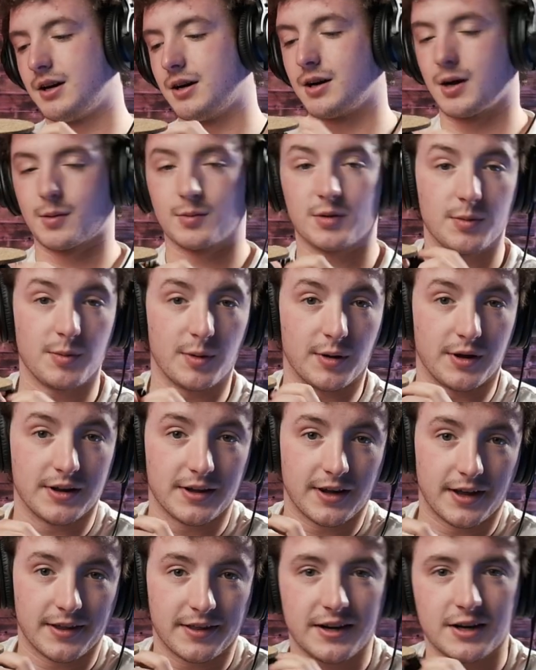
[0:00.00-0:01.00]

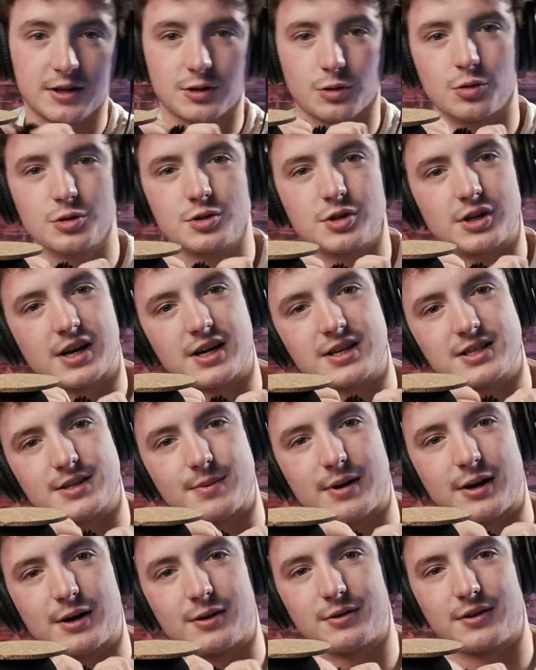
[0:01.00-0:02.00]
I think I told you guys
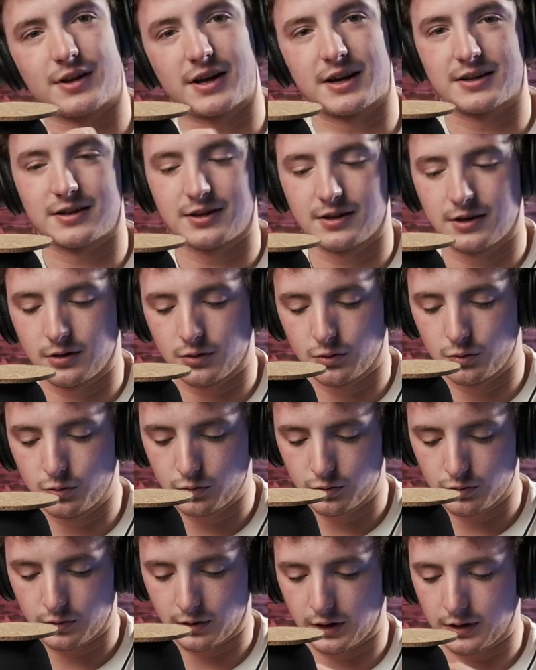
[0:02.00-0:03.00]
about that. Oh,
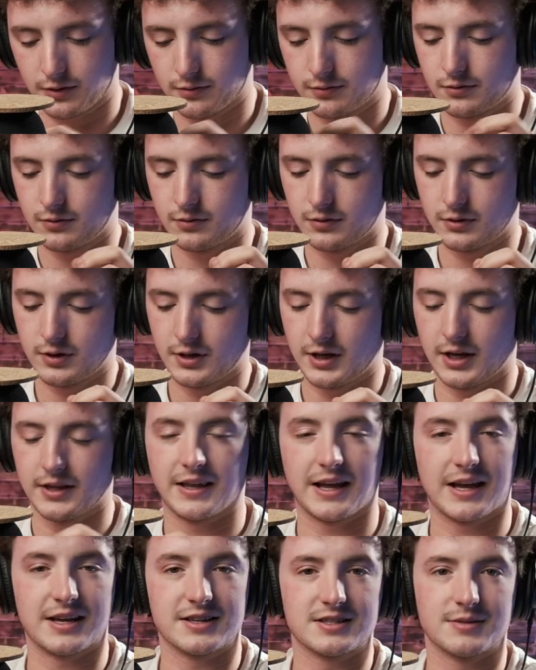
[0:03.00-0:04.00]
in the
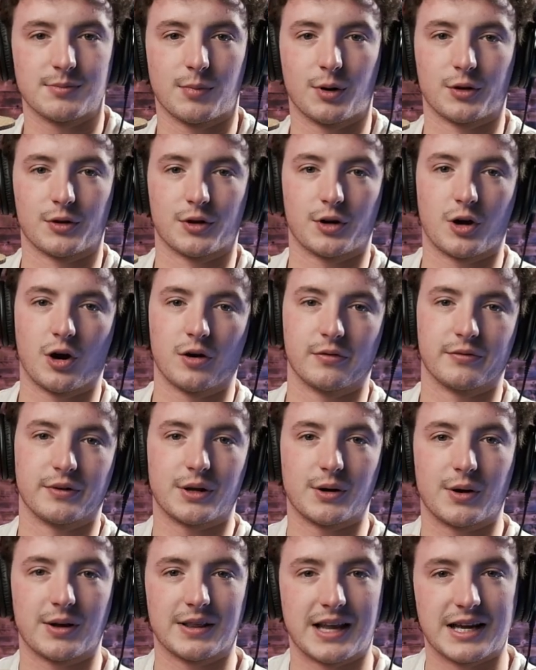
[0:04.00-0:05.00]
ASMR in the car
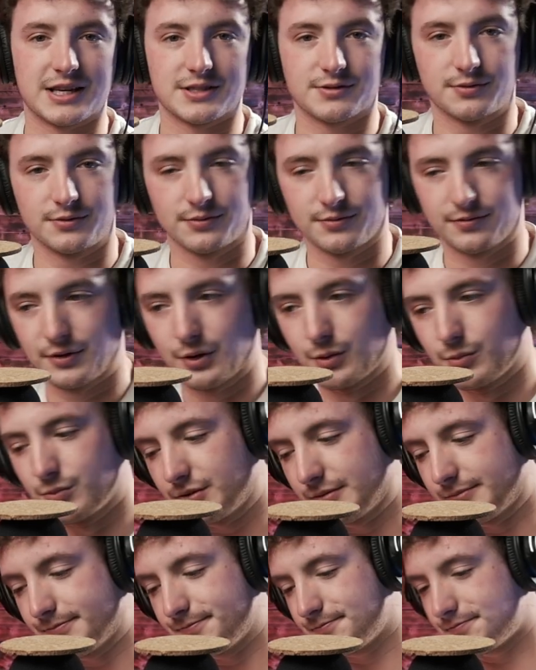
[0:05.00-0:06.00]
video I last filmed.
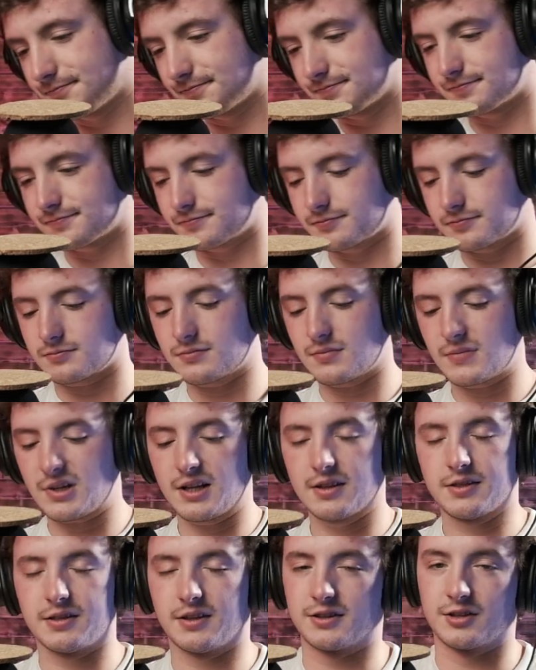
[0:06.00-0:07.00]

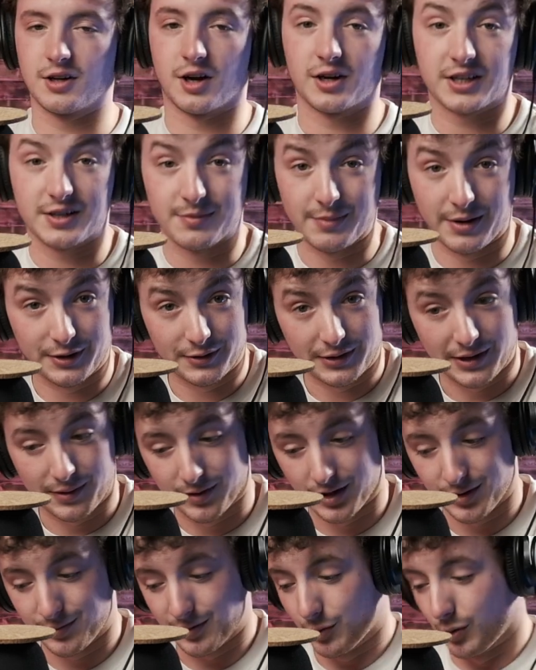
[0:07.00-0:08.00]
The documentary I'm
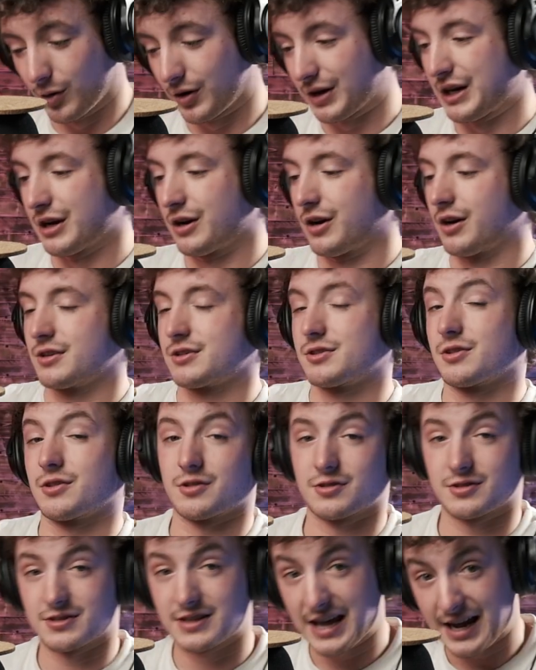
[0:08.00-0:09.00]
going to be working on, so
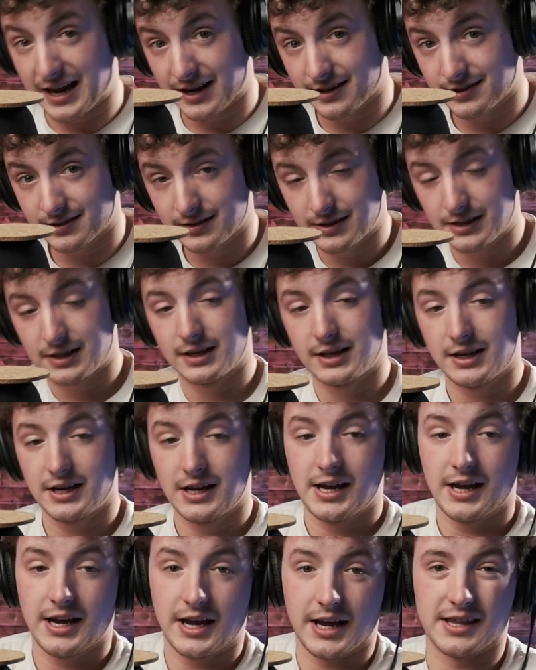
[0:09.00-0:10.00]
there's that.
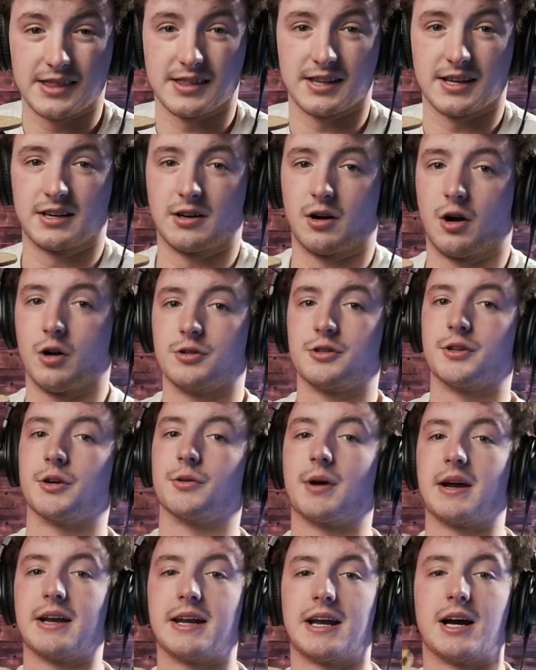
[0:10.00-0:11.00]
And then also
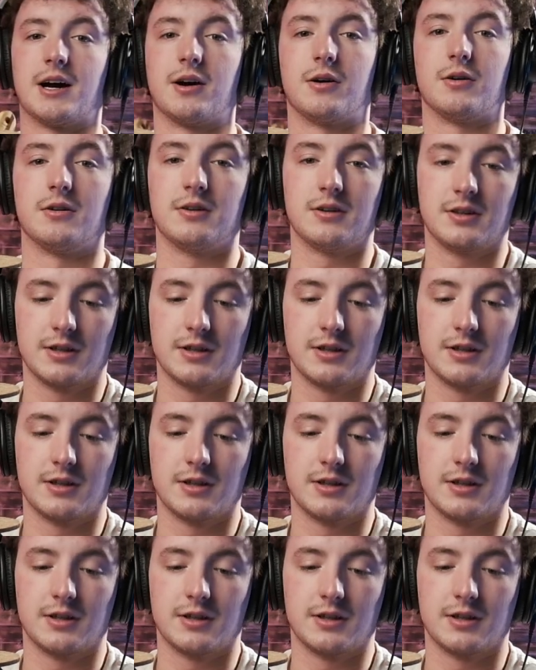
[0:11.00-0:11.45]
right now,